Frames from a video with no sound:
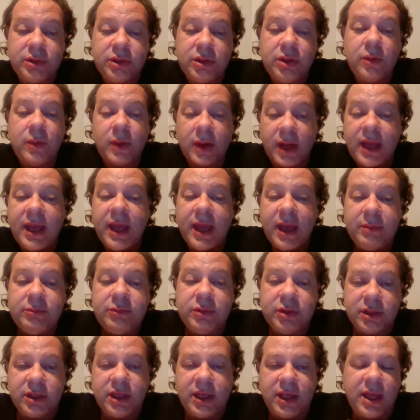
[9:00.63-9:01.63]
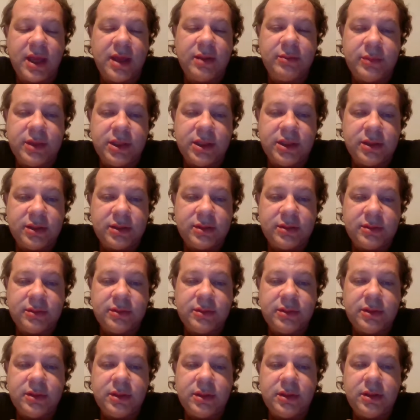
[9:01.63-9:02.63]
No, I am looking at me
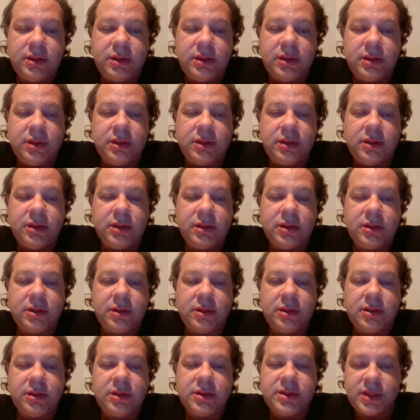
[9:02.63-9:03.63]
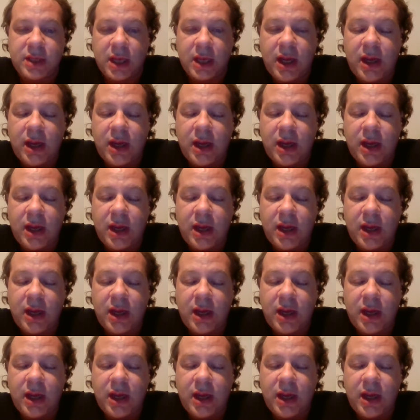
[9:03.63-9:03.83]
because 'cause